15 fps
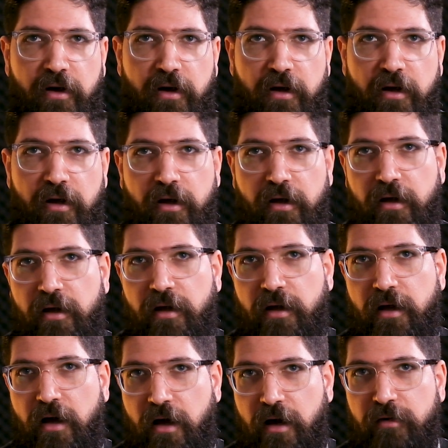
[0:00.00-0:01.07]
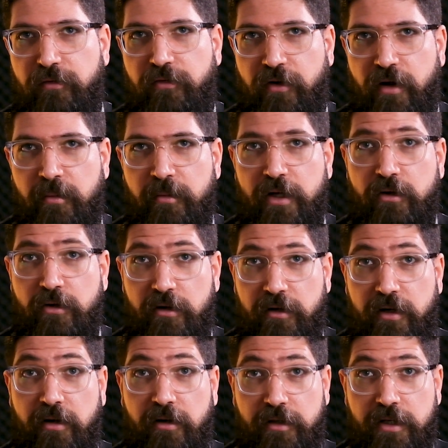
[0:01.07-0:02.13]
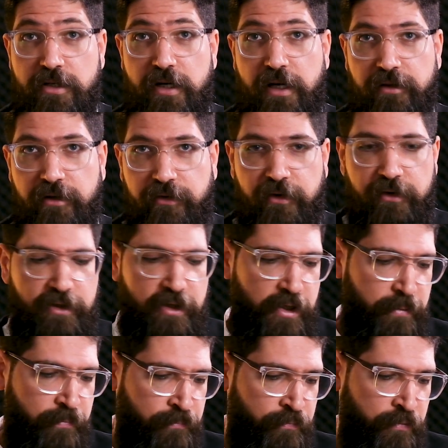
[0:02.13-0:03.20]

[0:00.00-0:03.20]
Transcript: are from a Kurdish ethnicity.